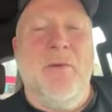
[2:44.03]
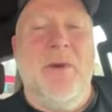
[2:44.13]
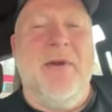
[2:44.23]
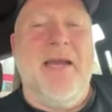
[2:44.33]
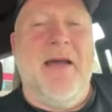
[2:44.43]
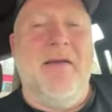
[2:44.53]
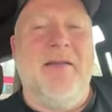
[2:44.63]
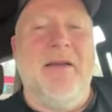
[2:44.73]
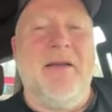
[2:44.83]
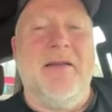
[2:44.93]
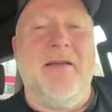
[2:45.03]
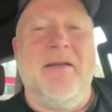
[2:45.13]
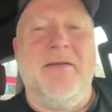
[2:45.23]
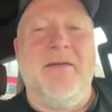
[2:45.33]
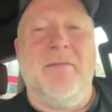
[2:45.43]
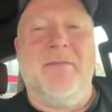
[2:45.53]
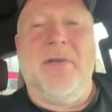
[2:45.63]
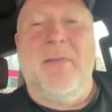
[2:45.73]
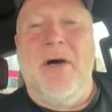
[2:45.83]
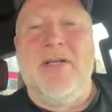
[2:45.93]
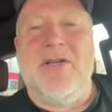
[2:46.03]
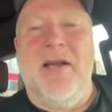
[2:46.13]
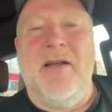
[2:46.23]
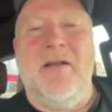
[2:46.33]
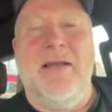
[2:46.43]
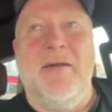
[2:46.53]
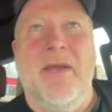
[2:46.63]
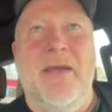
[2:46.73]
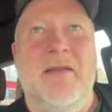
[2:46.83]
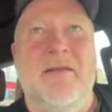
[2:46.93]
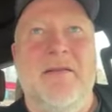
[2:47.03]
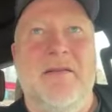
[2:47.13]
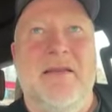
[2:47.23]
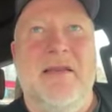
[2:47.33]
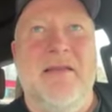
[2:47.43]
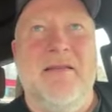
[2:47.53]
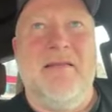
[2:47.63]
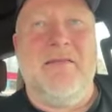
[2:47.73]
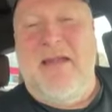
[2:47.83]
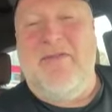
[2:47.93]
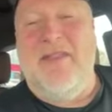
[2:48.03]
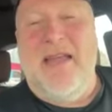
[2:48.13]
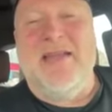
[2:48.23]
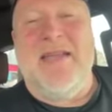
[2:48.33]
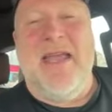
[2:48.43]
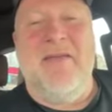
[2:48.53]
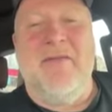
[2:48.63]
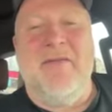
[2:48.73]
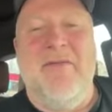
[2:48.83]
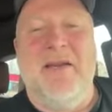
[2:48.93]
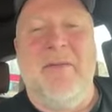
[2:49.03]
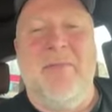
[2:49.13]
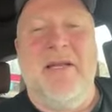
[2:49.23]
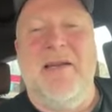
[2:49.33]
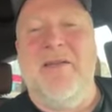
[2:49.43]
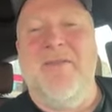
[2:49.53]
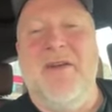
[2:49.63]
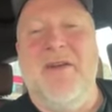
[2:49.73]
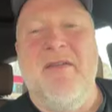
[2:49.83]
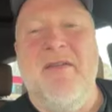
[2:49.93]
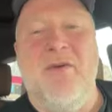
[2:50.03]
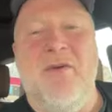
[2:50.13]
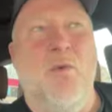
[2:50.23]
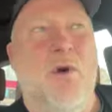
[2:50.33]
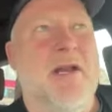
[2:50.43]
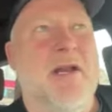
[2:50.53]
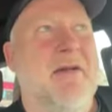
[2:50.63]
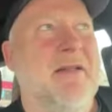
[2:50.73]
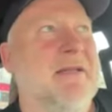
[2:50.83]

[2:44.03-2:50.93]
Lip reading: we were down on the Montreal, and we left that day having completed a very difficult workout.